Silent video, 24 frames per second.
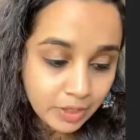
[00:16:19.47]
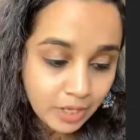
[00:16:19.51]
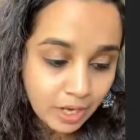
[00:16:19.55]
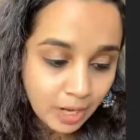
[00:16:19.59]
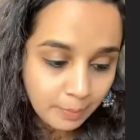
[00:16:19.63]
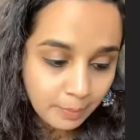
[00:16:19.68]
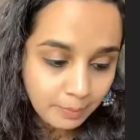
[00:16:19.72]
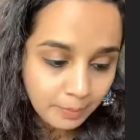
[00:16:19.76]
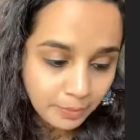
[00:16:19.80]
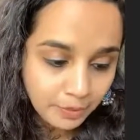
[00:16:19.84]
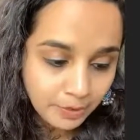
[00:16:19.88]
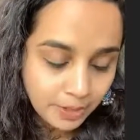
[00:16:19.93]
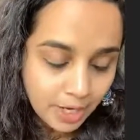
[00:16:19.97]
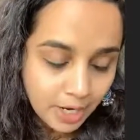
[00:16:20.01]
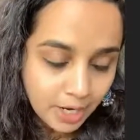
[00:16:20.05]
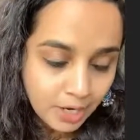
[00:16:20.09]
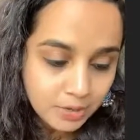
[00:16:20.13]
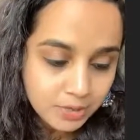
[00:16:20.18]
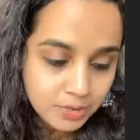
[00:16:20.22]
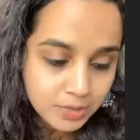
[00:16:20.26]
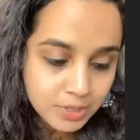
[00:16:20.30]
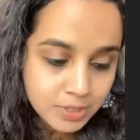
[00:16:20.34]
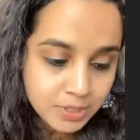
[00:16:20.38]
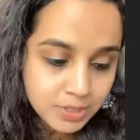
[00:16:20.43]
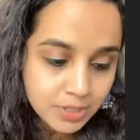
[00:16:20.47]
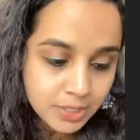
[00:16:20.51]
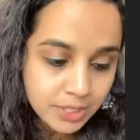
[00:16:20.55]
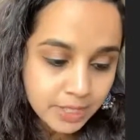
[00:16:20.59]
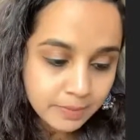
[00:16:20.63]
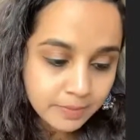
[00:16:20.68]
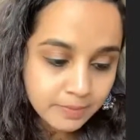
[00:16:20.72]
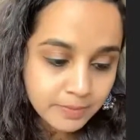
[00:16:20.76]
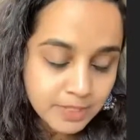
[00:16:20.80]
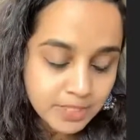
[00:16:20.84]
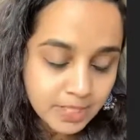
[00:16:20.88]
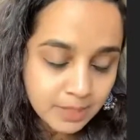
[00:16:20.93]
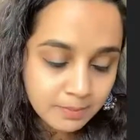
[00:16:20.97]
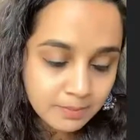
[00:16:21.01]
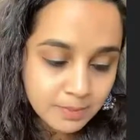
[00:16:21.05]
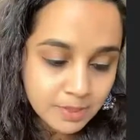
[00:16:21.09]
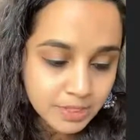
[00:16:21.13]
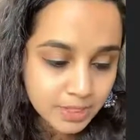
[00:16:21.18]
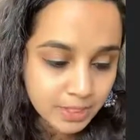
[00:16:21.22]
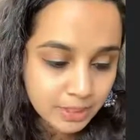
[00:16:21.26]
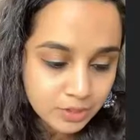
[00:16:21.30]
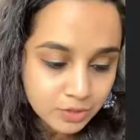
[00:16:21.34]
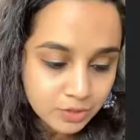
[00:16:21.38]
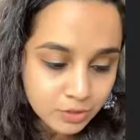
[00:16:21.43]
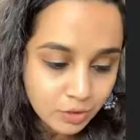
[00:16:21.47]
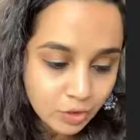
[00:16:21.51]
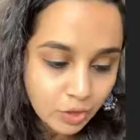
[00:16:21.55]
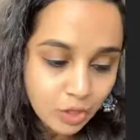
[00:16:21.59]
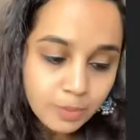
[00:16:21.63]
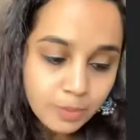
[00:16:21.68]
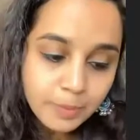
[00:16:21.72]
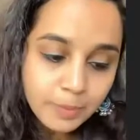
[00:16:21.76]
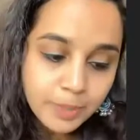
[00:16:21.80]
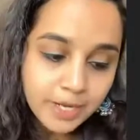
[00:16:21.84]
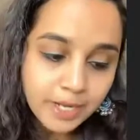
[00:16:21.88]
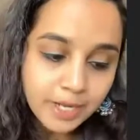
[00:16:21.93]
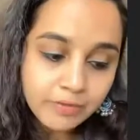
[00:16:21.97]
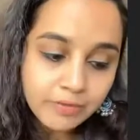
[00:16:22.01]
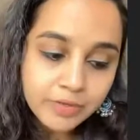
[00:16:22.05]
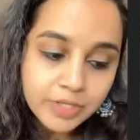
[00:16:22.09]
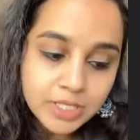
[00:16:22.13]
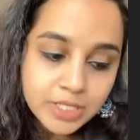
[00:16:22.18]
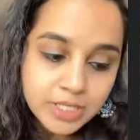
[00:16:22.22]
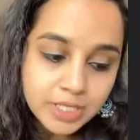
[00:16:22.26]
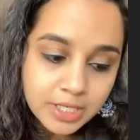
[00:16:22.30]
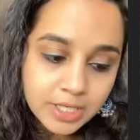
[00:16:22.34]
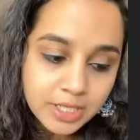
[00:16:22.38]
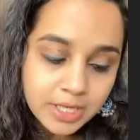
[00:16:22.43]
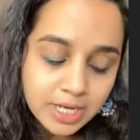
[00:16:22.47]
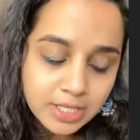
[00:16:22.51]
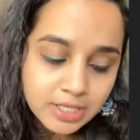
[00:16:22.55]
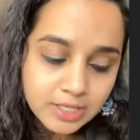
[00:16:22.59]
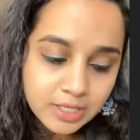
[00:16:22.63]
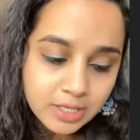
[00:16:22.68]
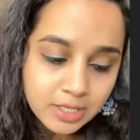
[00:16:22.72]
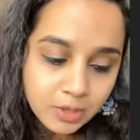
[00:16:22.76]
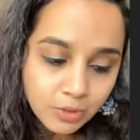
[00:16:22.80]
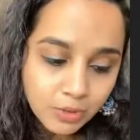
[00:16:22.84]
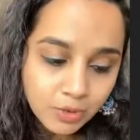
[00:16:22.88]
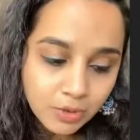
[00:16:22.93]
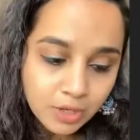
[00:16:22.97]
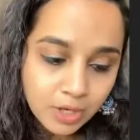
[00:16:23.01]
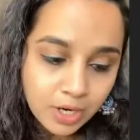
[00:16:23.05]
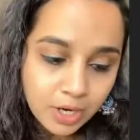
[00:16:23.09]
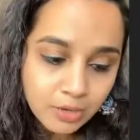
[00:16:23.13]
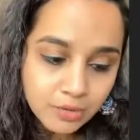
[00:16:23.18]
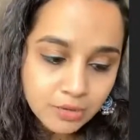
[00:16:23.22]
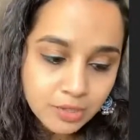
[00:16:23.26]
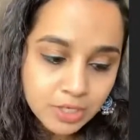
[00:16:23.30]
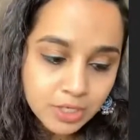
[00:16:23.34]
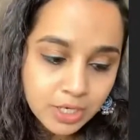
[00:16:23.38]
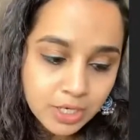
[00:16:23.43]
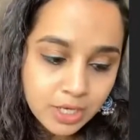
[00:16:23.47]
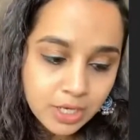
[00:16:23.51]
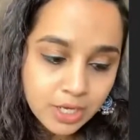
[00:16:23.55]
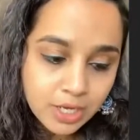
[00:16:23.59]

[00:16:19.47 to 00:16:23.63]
upper house, some states do not, but every state has a lower house.